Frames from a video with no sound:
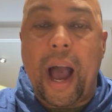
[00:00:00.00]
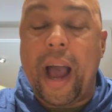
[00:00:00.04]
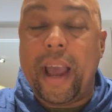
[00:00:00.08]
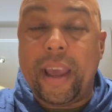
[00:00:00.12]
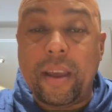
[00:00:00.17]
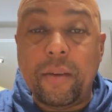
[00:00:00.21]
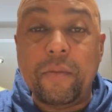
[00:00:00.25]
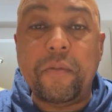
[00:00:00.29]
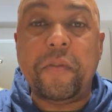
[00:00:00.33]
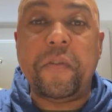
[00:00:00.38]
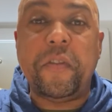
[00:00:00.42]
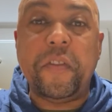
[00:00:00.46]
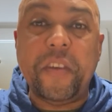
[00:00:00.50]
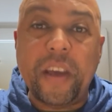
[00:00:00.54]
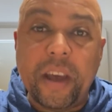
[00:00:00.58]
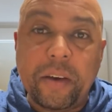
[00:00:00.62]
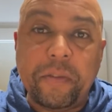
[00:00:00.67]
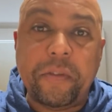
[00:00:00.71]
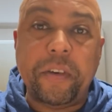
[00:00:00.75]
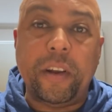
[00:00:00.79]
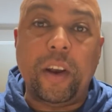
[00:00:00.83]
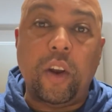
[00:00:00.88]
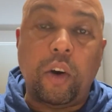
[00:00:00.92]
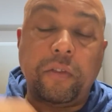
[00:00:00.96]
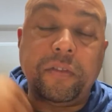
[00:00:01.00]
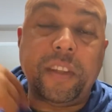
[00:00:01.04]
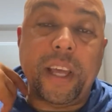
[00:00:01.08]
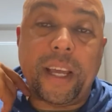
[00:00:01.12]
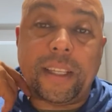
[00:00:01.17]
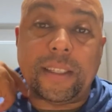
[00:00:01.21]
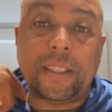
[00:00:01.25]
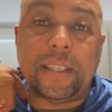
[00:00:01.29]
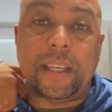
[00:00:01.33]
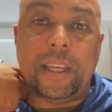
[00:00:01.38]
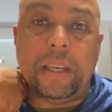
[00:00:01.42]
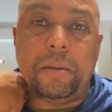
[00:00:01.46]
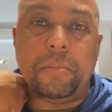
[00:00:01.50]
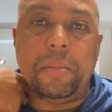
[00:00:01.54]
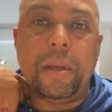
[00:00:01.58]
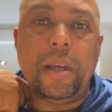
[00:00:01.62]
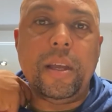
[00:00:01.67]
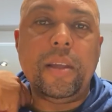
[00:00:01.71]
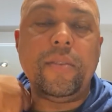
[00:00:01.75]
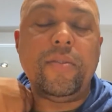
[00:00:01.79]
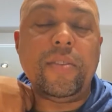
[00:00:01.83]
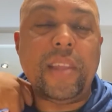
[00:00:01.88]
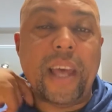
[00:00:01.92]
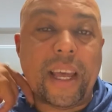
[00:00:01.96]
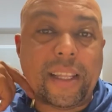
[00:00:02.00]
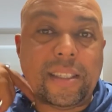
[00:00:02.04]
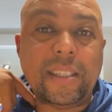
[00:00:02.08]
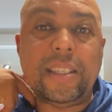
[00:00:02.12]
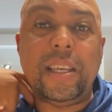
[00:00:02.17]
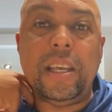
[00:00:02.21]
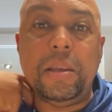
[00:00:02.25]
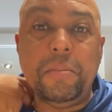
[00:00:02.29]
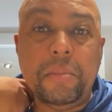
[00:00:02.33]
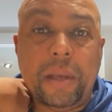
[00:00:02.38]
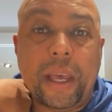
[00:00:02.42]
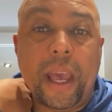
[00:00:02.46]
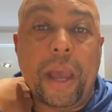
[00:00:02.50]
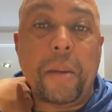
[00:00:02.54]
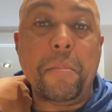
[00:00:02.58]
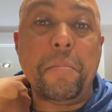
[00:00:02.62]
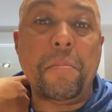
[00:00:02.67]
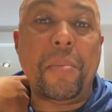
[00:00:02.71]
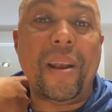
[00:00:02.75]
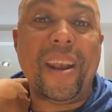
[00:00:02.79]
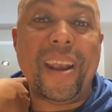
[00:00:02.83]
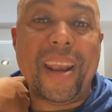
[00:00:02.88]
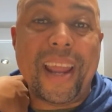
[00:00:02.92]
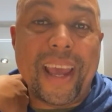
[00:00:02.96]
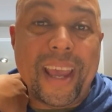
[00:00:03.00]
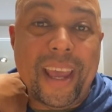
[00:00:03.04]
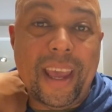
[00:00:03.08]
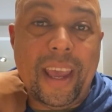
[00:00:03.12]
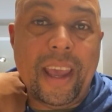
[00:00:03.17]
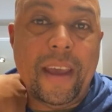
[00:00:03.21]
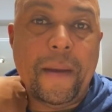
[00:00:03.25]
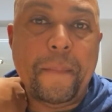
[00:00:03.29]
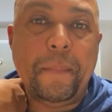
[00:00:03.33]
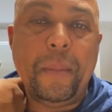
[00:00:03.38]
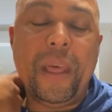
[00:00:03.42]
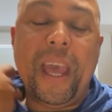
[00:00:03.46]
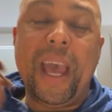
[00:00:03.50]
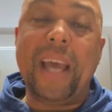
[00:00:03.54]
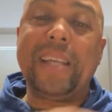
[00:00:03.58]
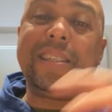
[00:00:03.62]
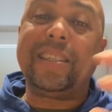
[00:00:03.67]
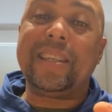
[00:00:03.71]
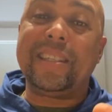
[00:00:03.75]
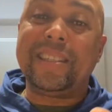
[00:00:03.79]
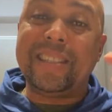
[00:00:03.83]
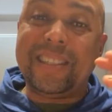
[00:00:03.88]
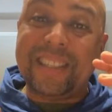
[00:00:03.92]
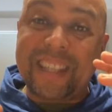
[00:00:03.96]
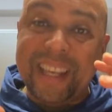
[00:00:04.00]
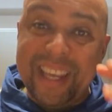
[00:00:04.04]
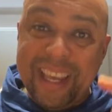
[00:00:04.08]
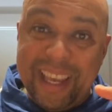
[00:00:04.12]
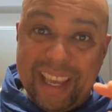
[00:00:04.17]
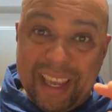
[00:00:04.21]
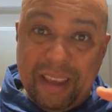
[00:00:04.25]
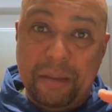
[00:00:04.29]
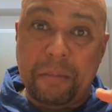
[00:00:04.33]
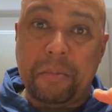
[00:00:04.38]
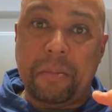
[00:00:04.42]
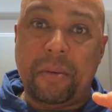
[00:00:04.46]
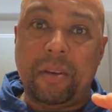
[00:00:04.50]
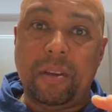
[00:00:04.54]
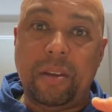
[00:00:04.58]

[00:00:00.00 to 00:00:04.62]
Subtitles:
I am fearful of that team. That team can play as a team.